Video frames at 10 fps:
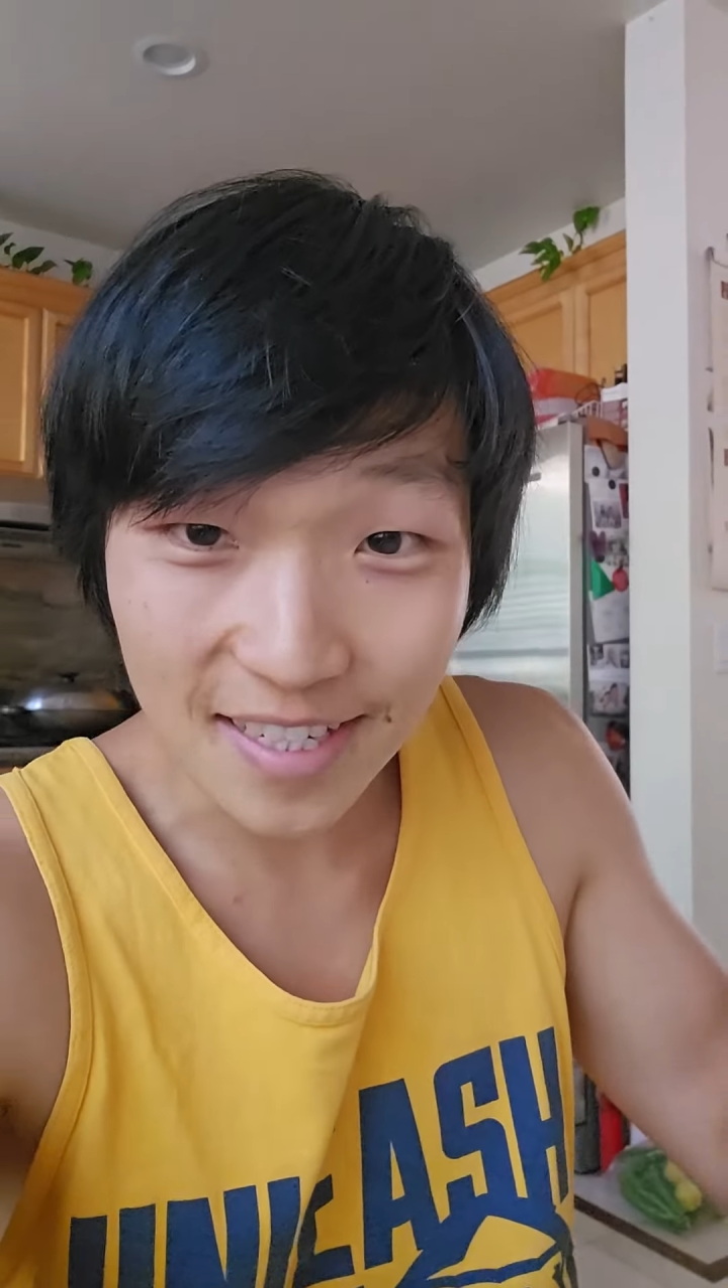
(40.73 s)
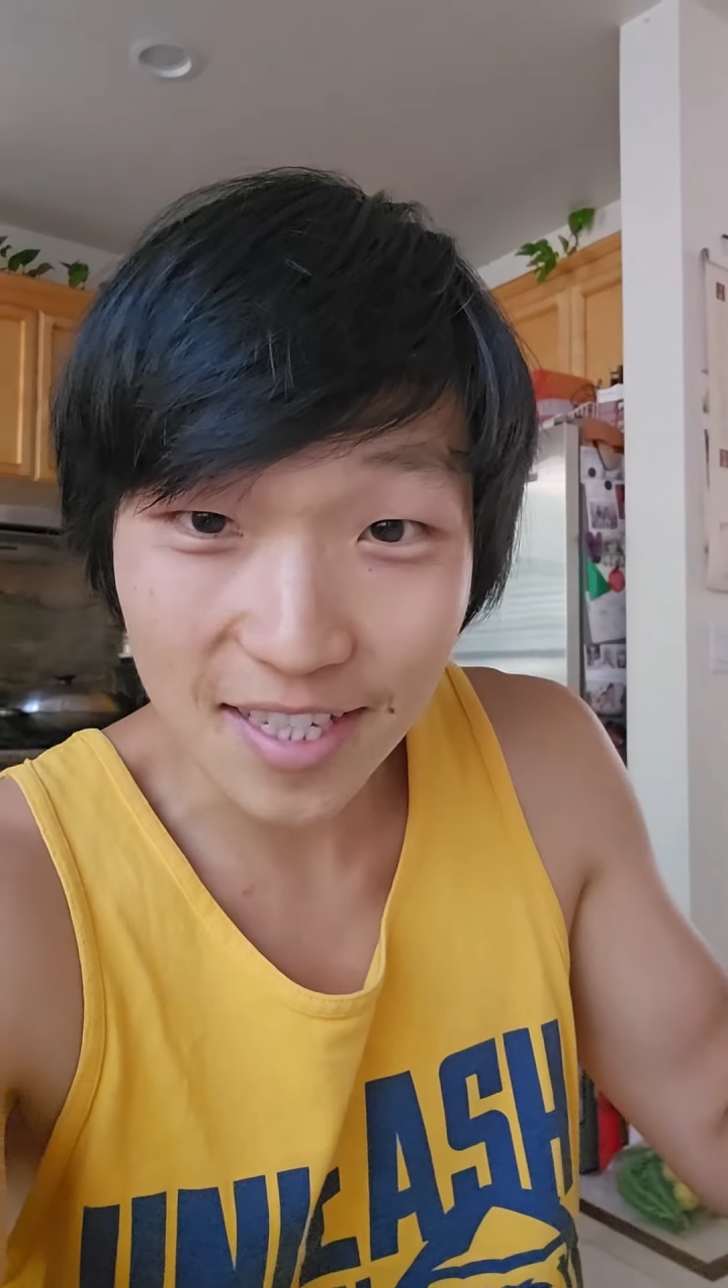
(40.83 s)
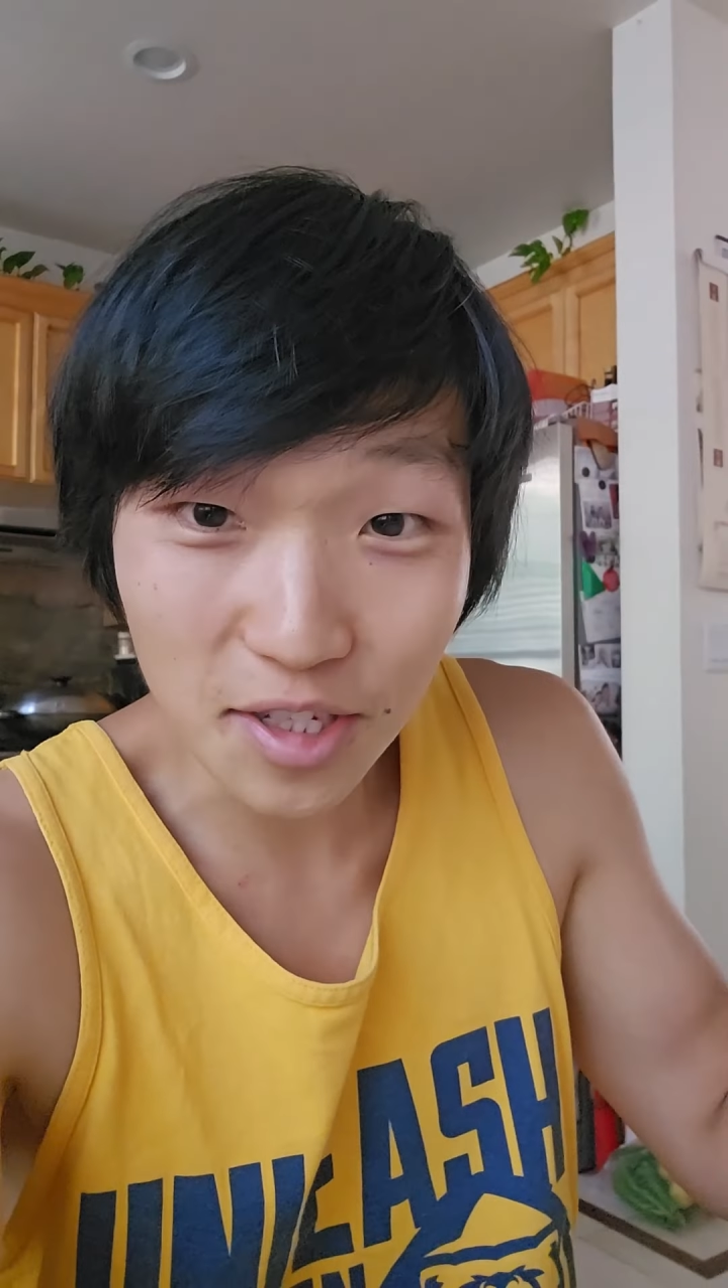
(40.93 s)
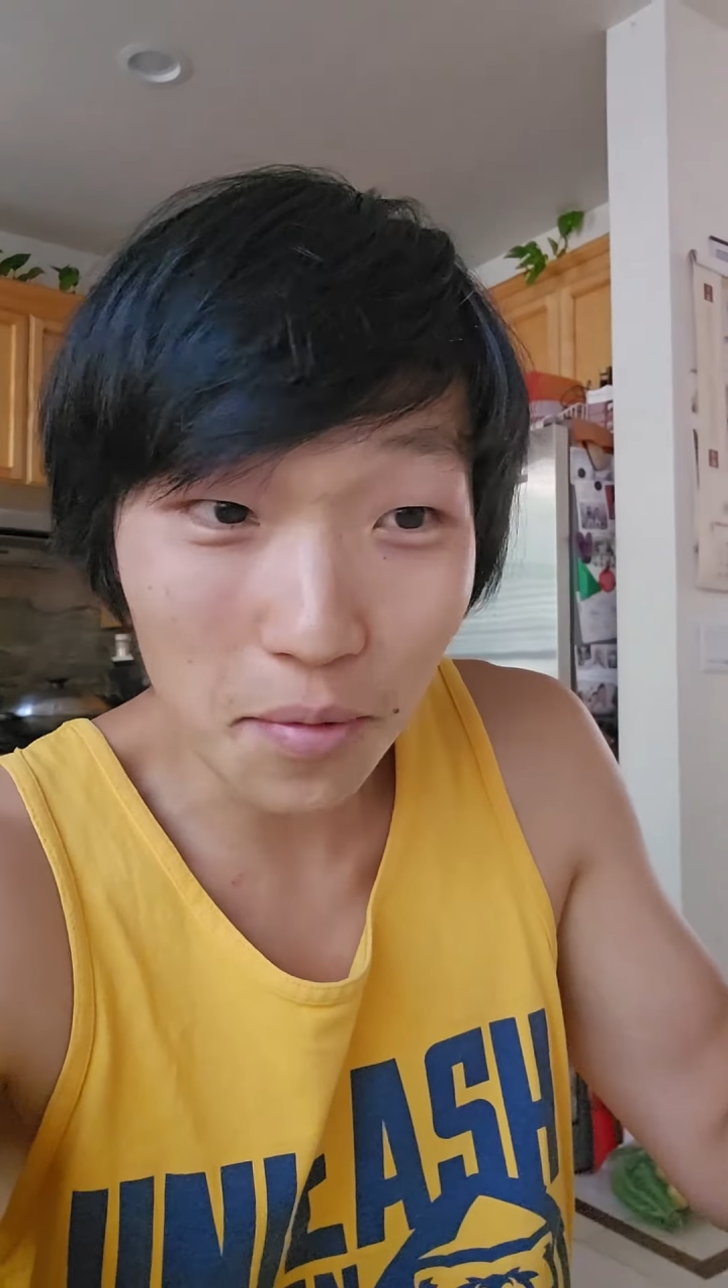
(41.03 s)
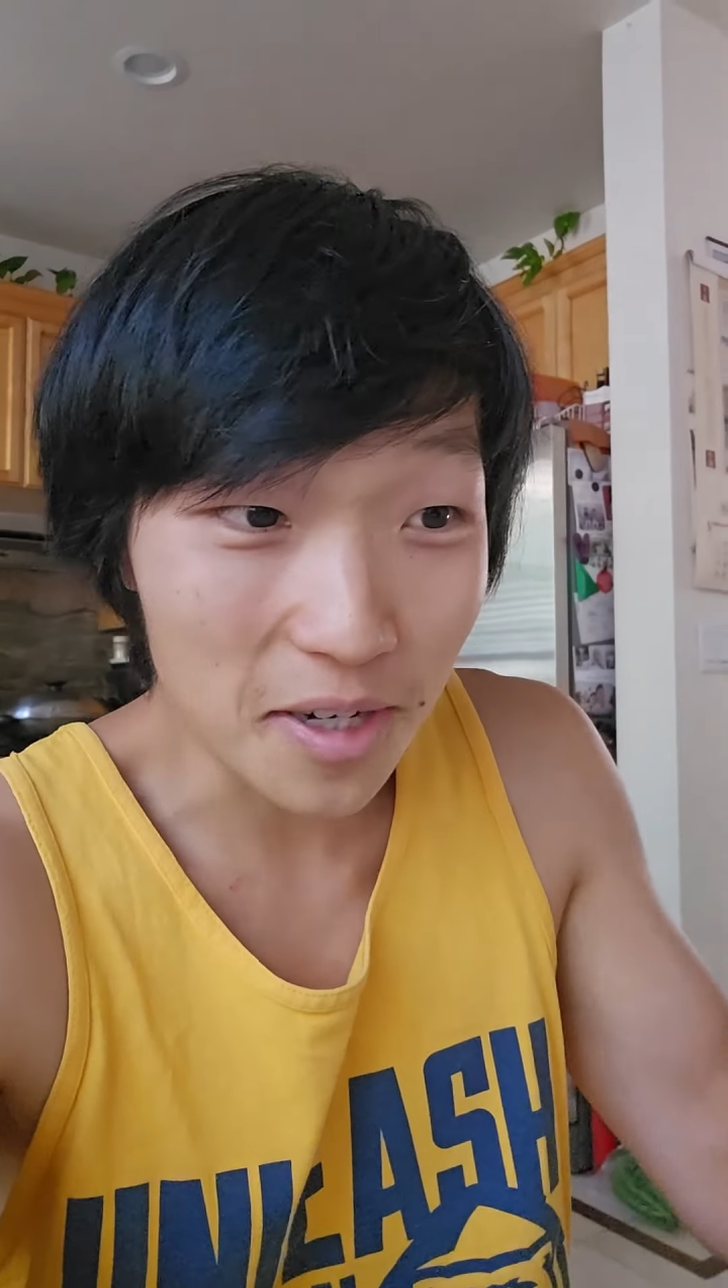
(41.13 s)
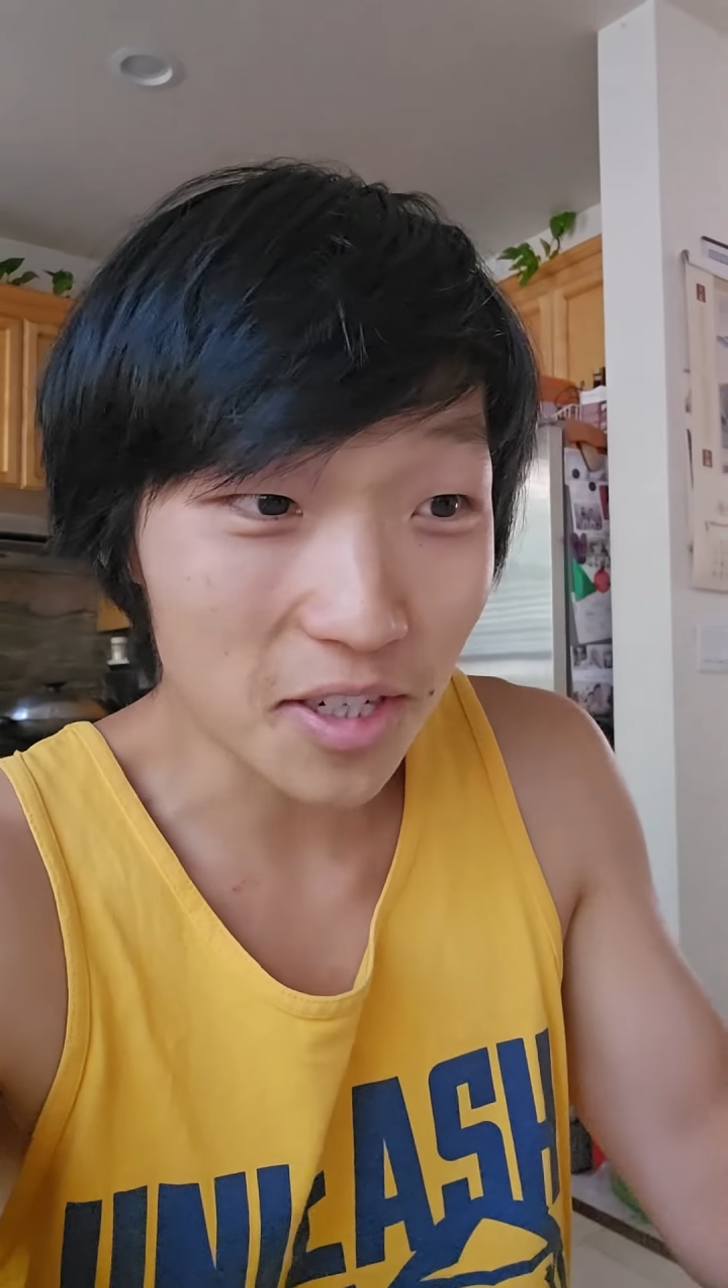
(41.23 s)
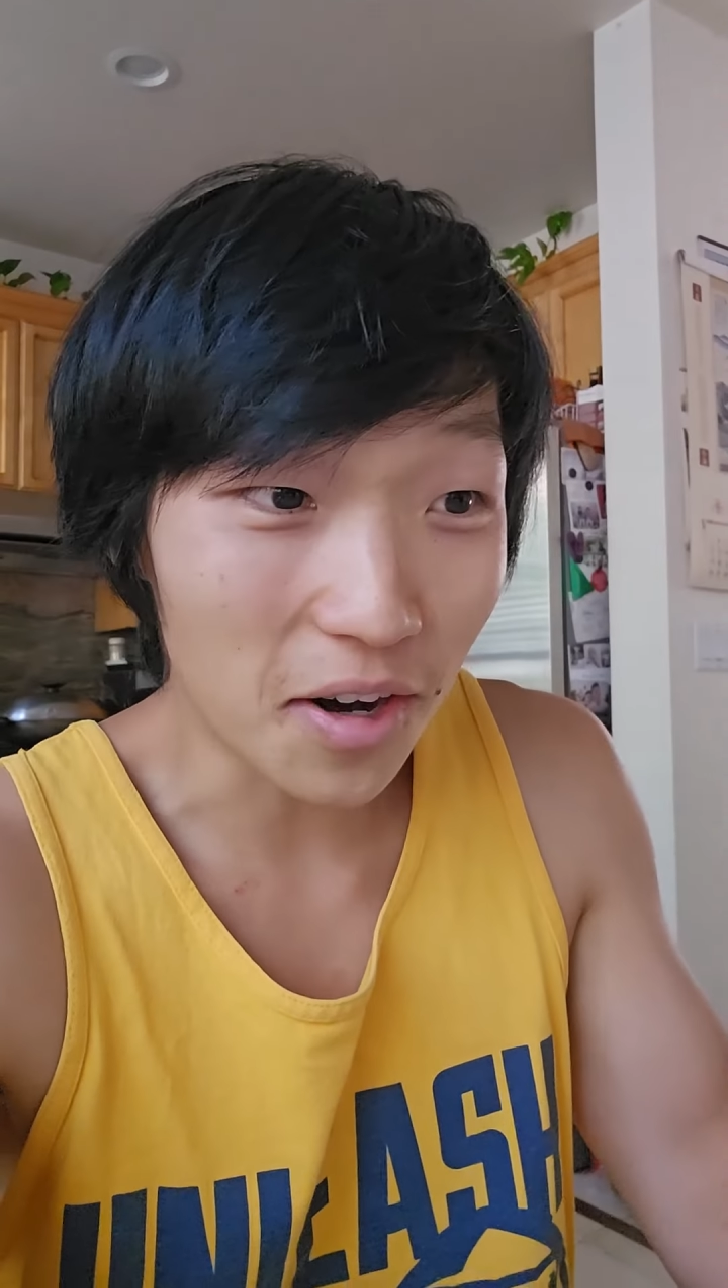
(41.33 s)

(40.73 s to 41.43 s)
it's so much